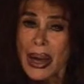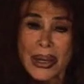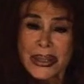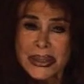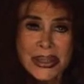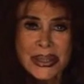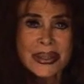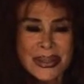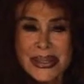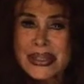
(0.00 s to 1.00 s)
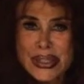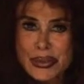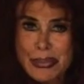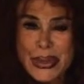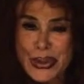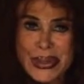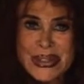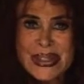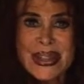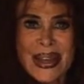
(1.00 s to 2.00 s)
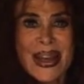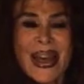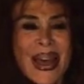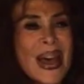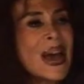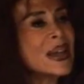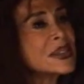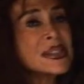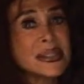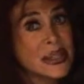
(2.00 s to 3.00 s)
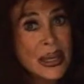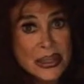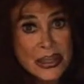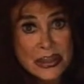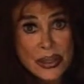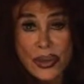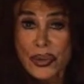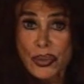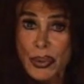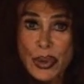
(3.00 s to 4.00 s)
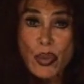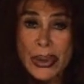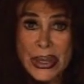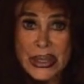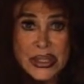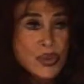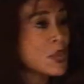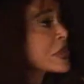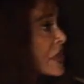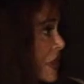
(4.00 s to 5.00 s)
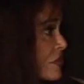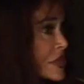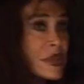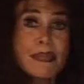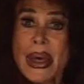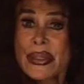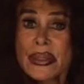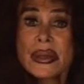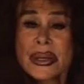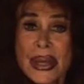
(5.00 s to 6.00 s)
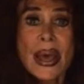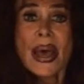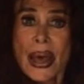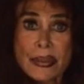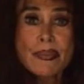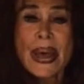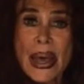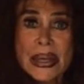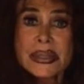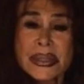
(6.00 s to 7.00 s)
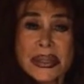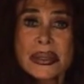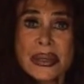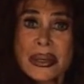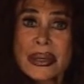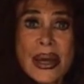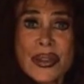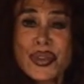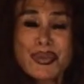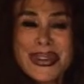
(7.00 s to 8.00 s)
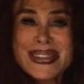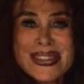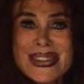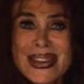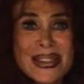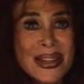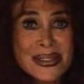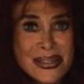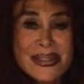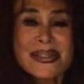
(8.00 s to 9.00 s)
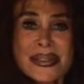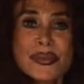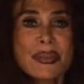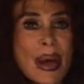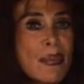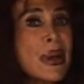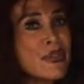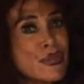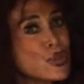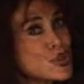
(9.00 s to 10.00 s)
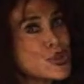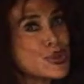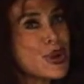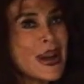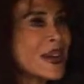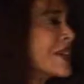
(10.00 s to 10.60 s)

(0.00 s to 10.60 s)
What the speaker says: mind and spirit and studied 3 weeks with David's method and passed and got the real estate license on my first try.